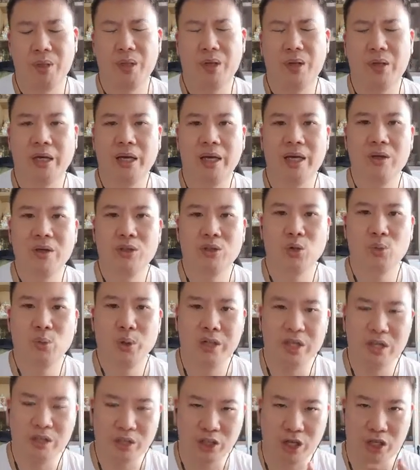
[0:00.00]
Okay, so
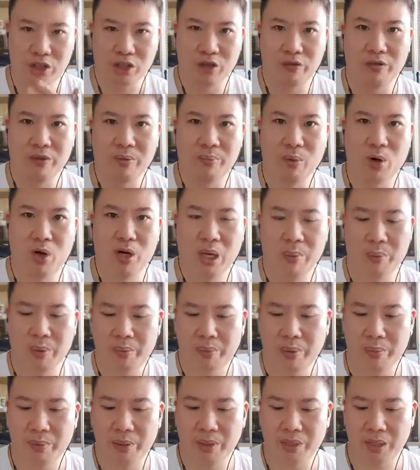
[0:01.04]
when in charge of a more
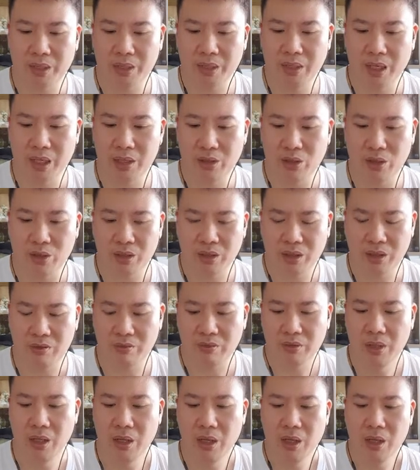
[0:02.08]
capable person than yourself.
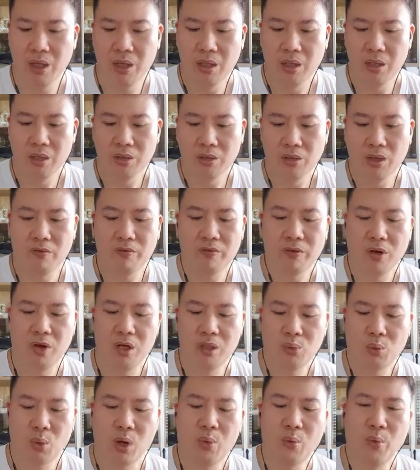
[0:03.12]
So of
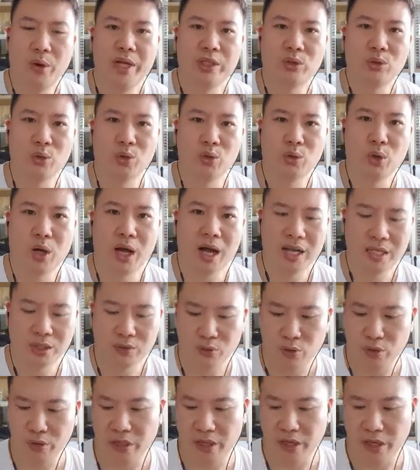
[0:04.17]
course, one way is to also ask
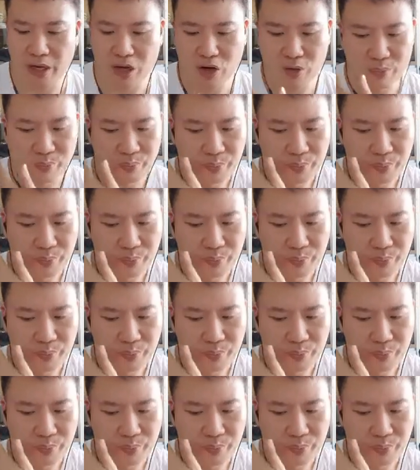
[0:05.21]
for their help.